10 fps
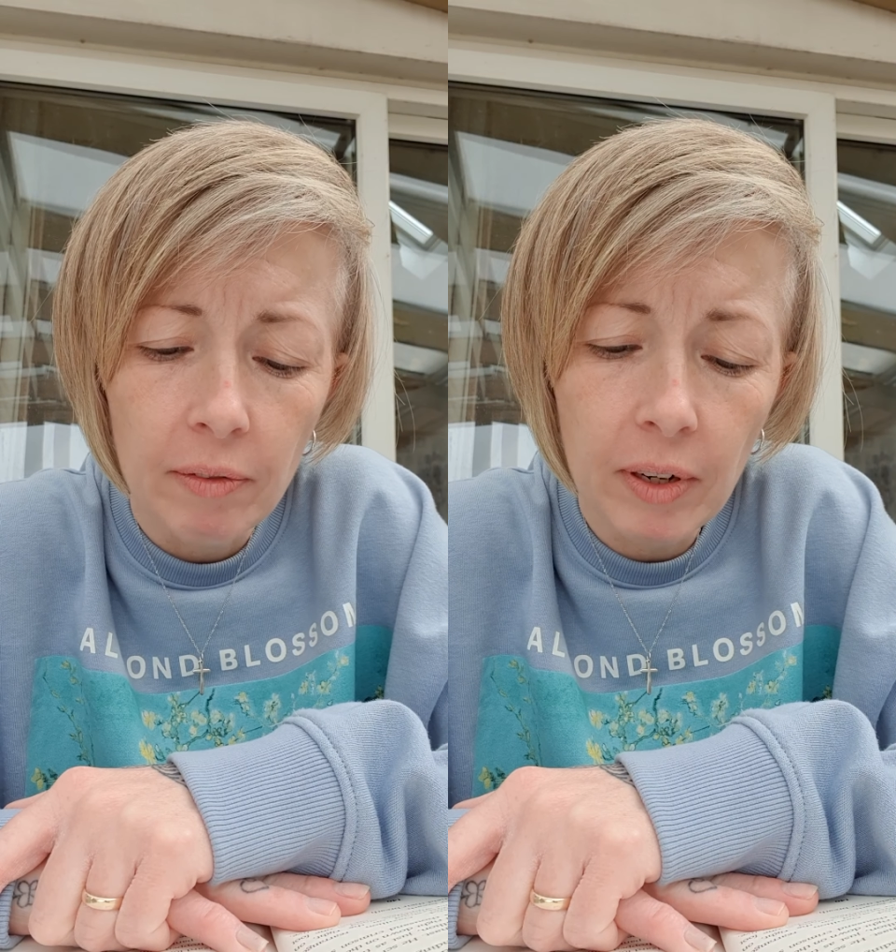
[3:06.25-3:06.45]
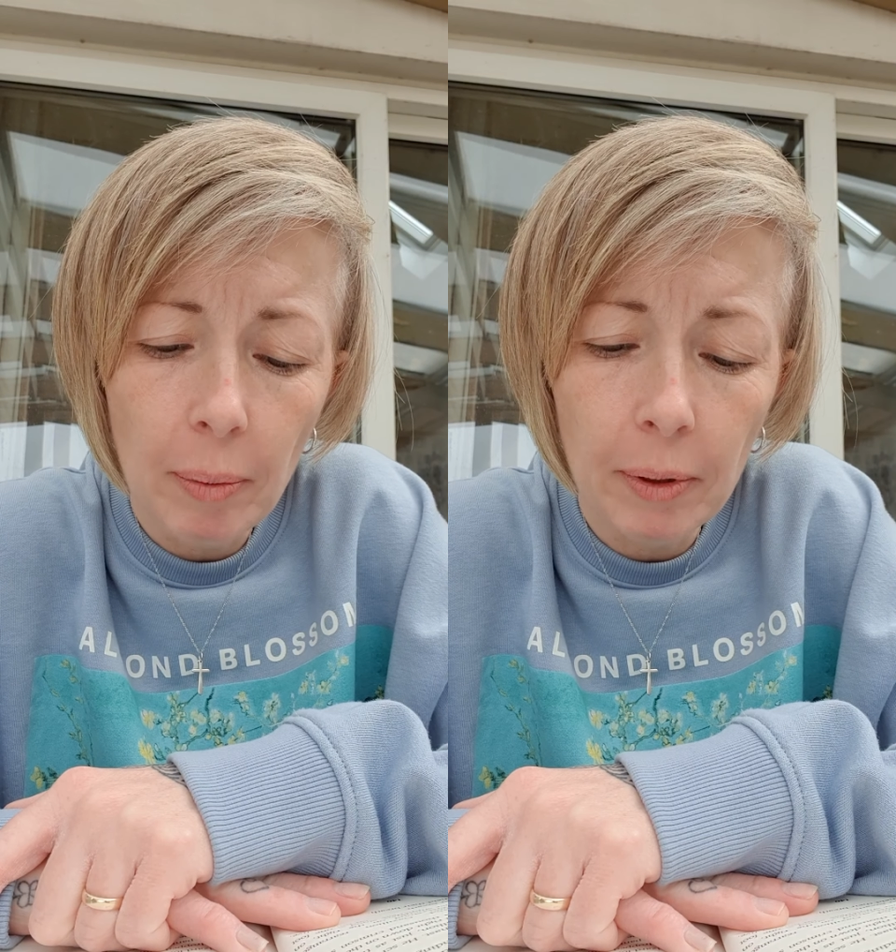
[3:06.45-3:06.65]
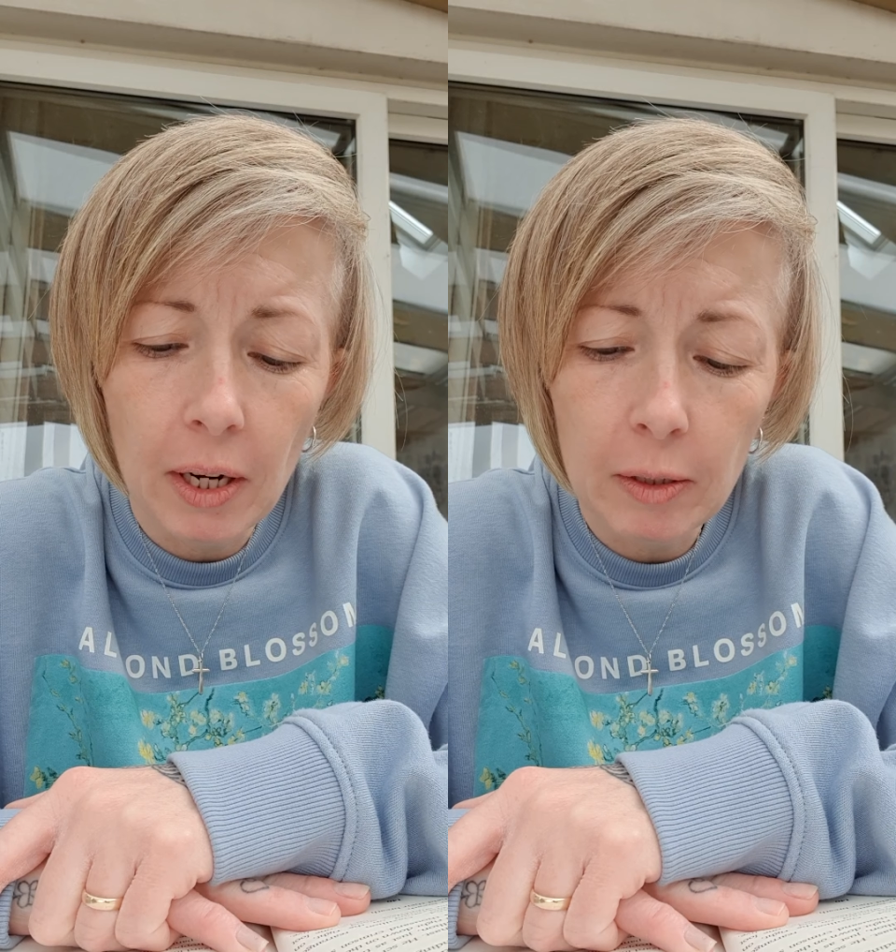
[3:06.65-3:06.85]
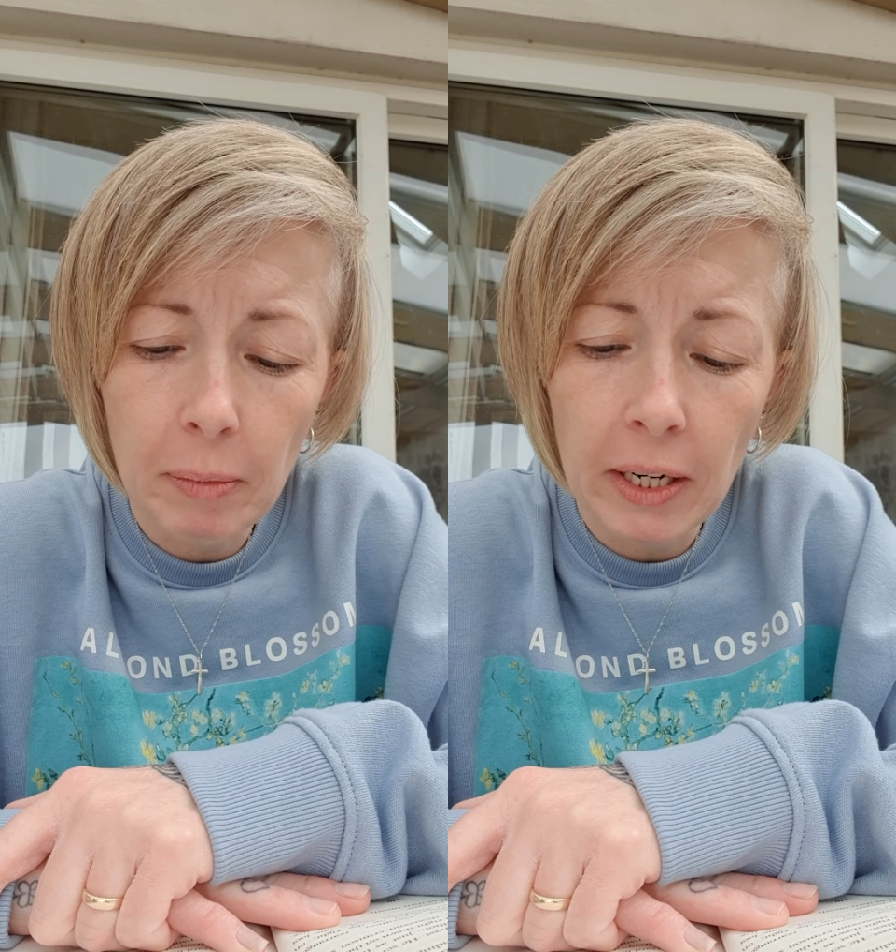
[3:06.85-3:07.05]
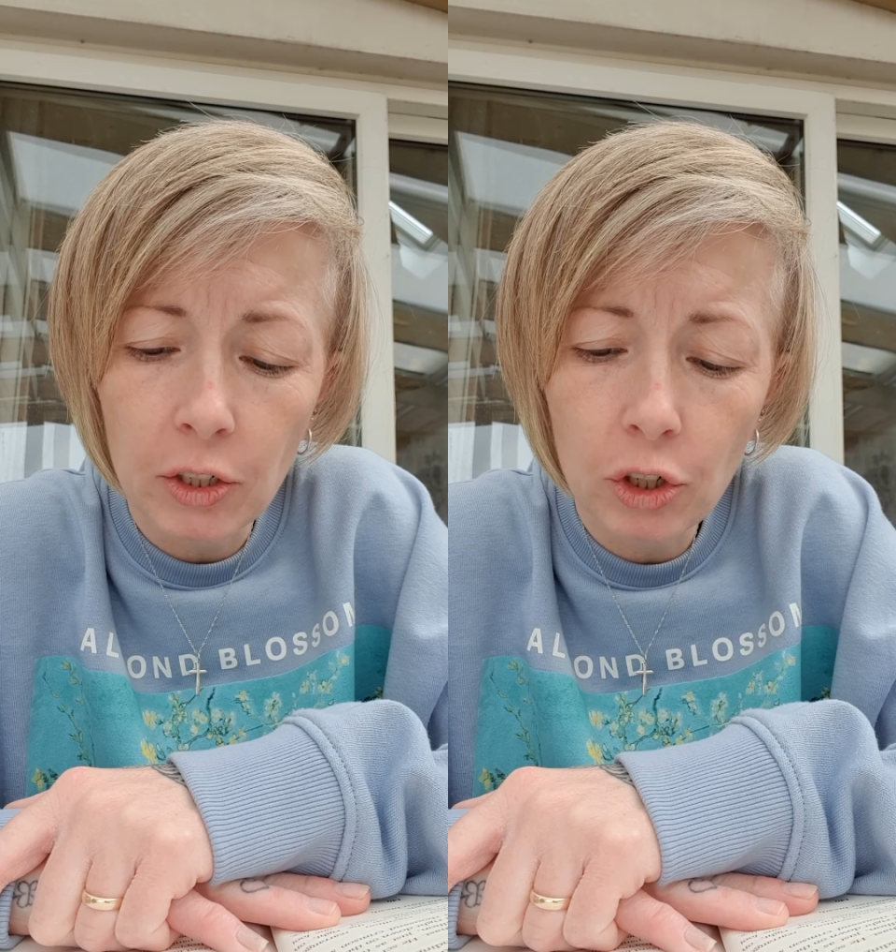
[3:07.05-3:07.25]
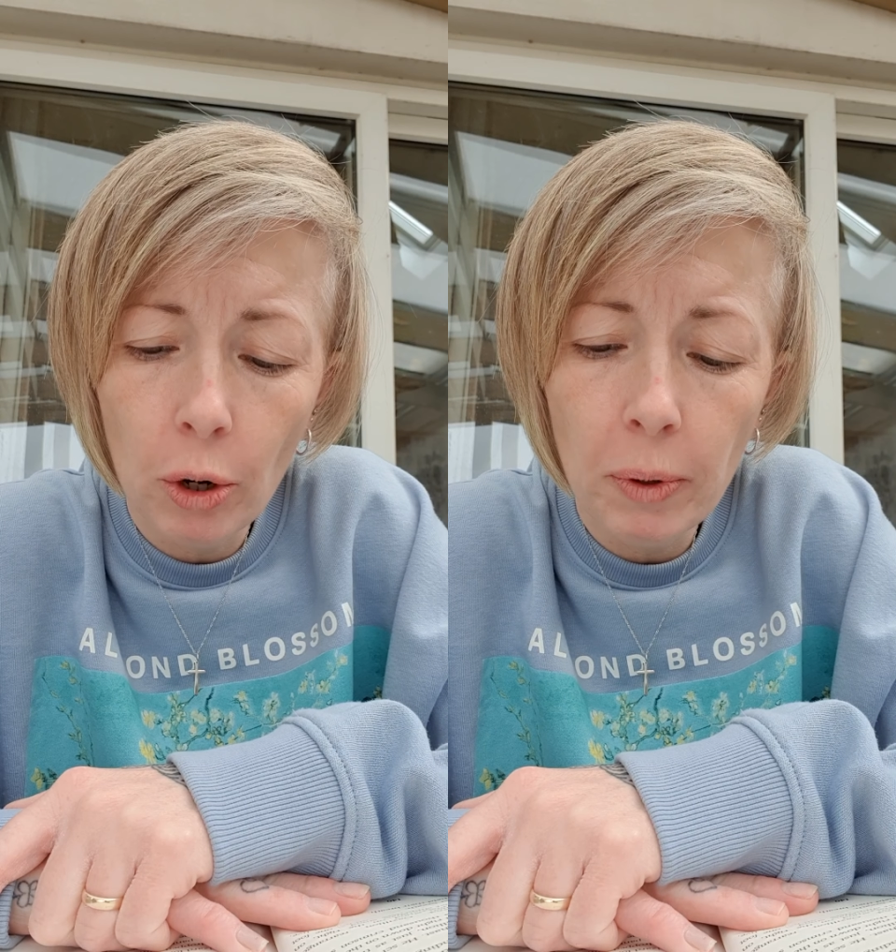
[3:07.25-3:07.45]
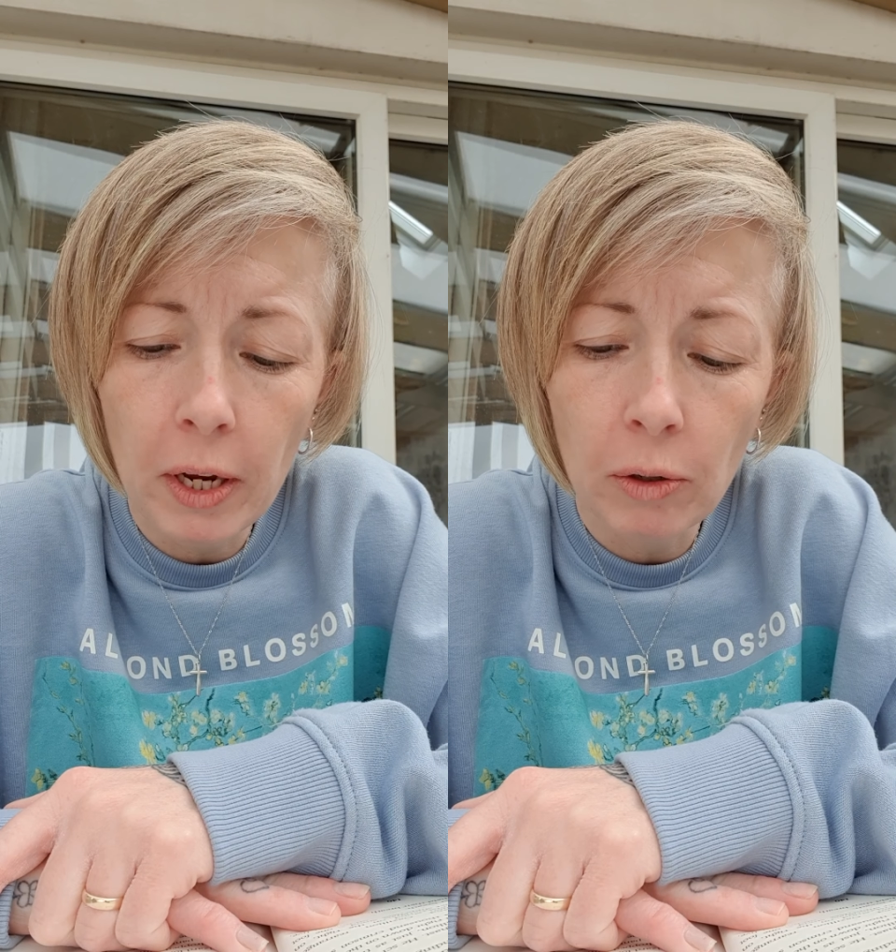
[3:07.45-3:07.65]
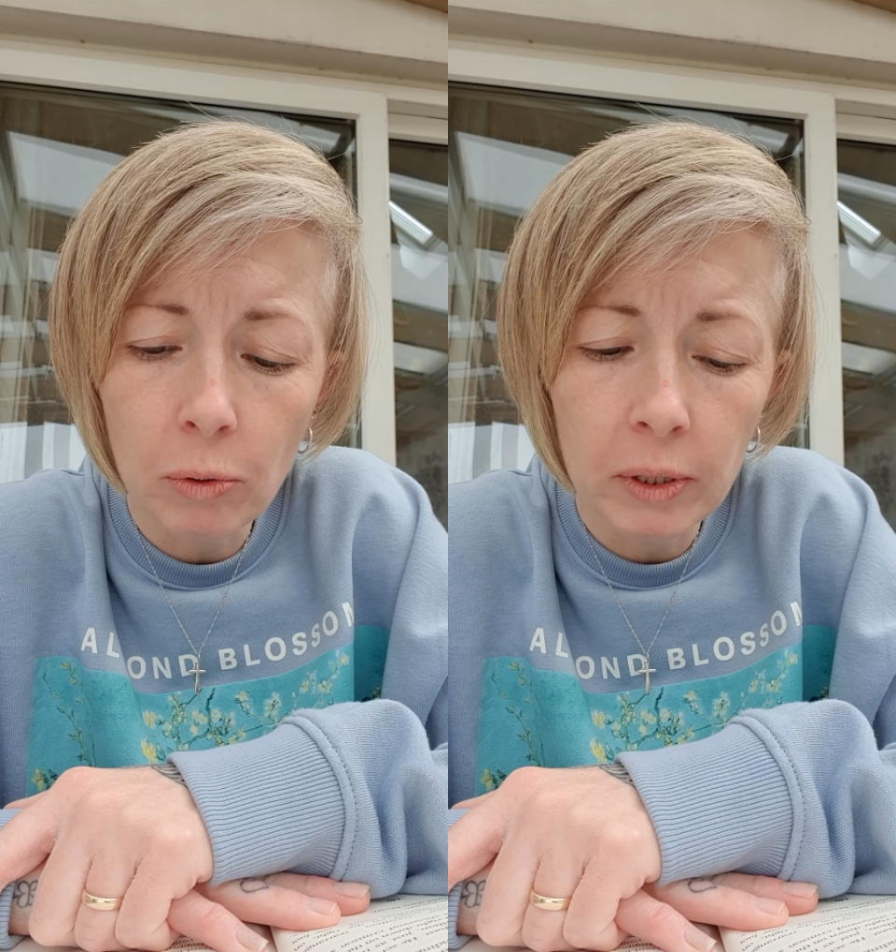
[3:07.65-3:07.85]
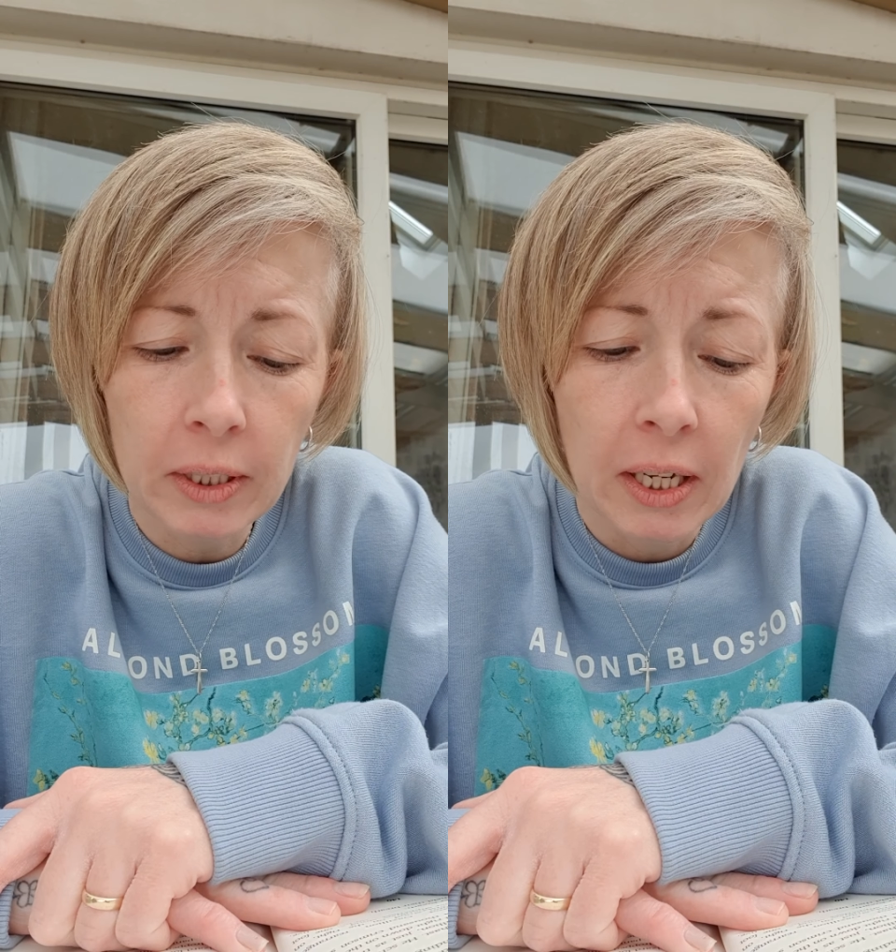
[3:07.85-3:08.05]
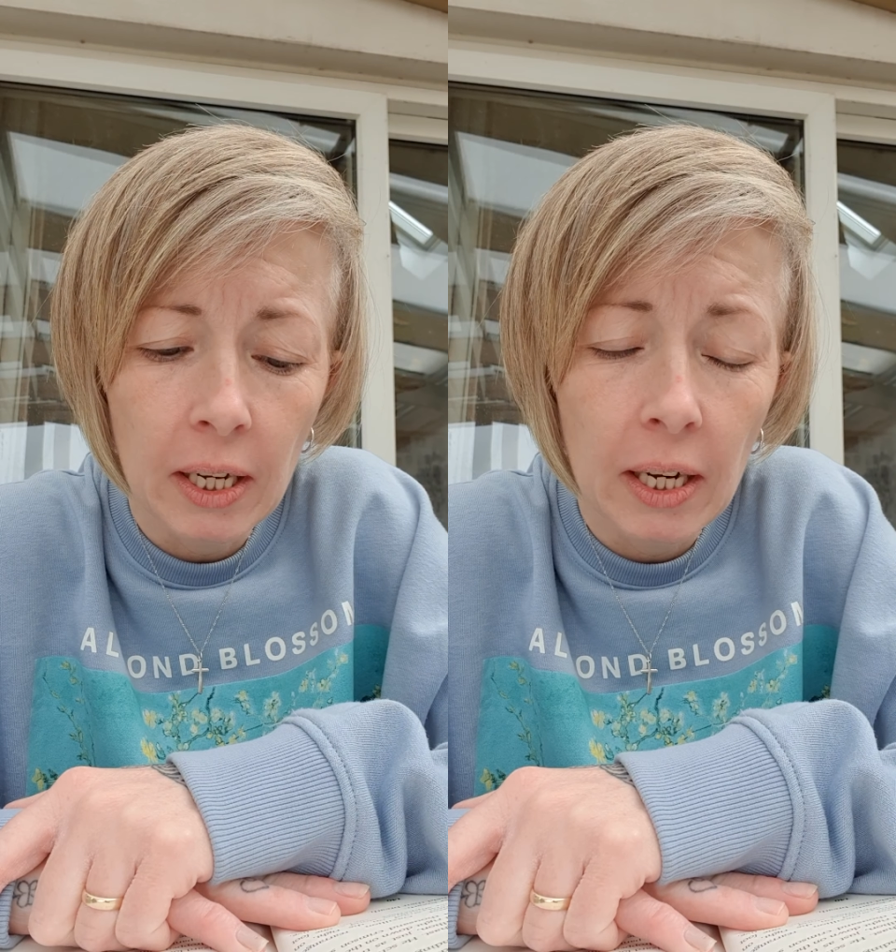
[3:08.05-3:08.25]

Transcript: Flabbergast made a choking noise.